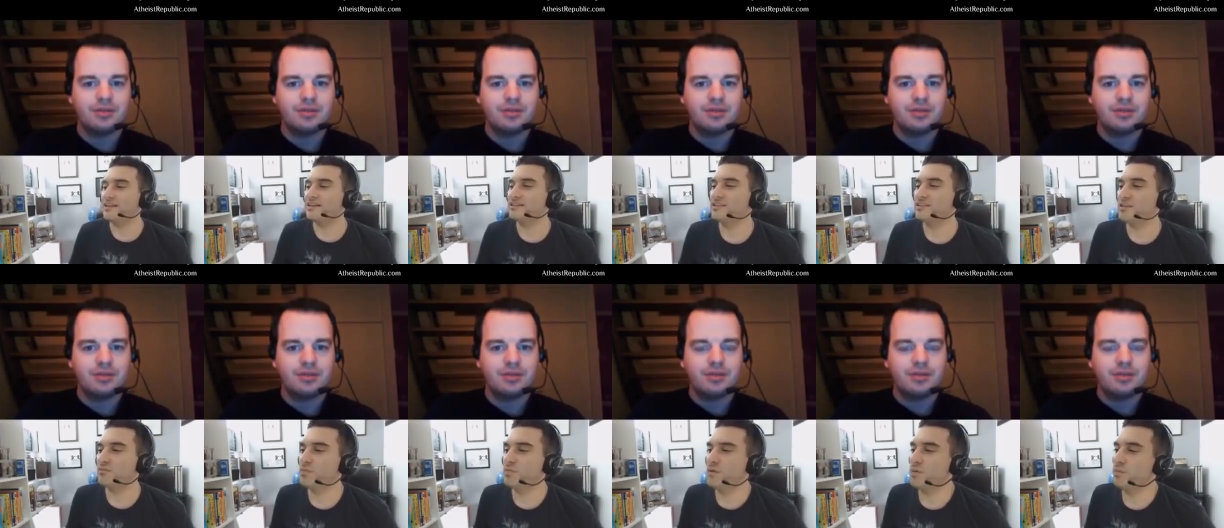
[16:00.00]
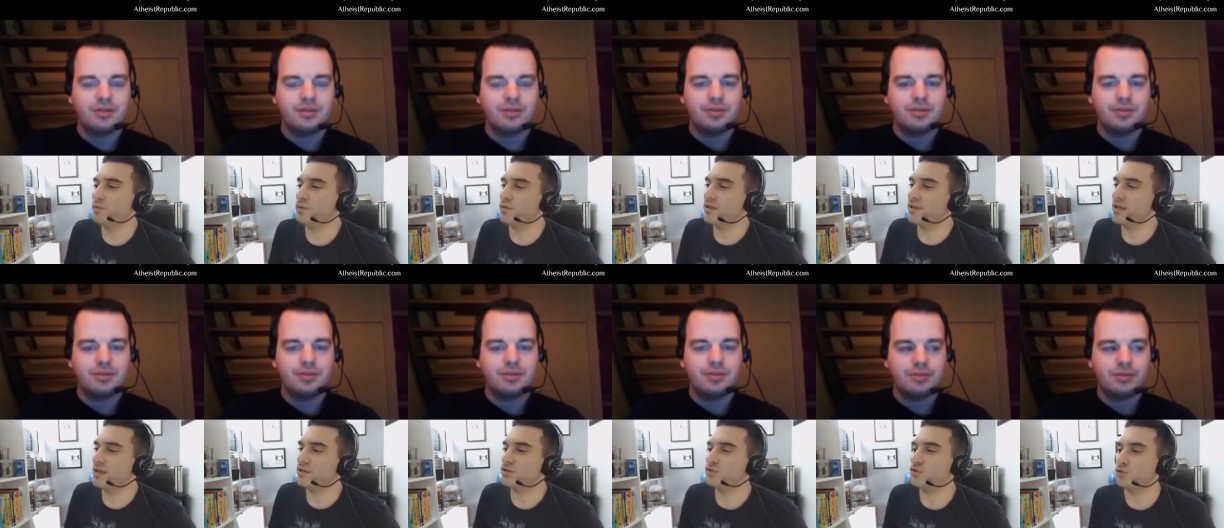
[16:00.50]
Speaker 1: the people
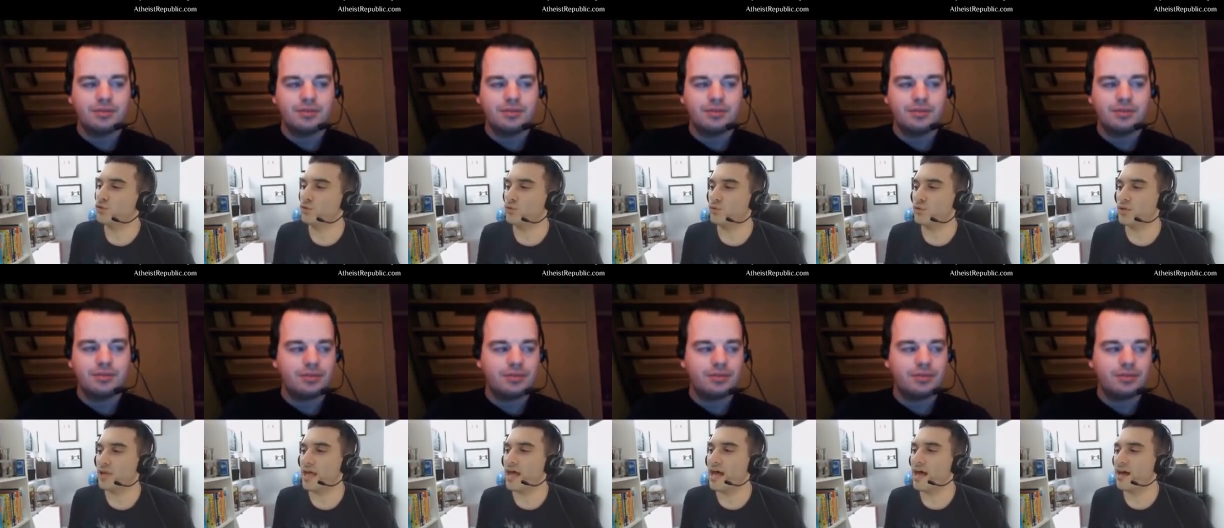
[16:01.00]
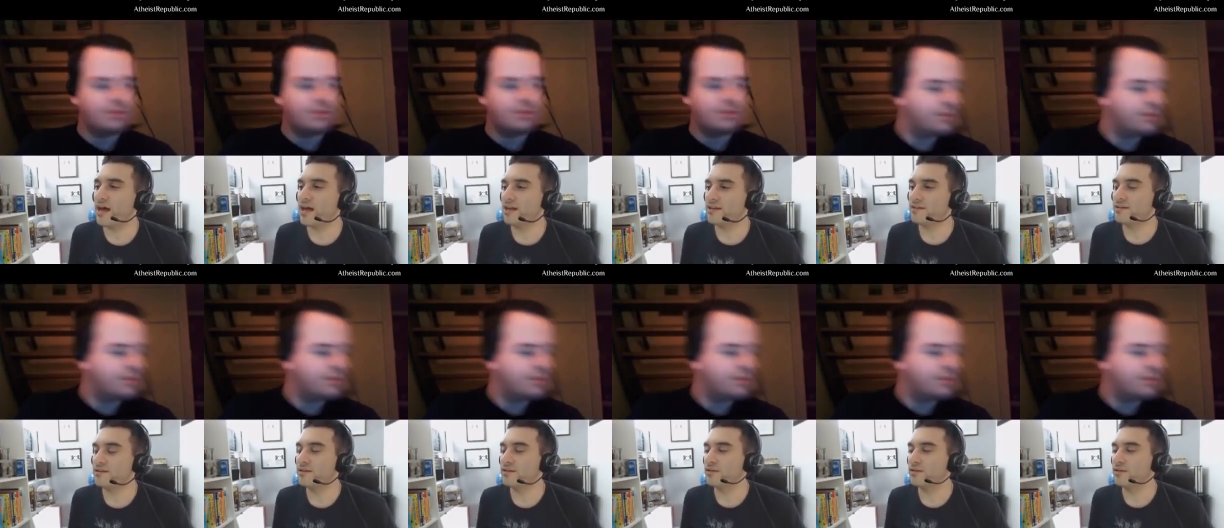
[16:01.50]
that do that,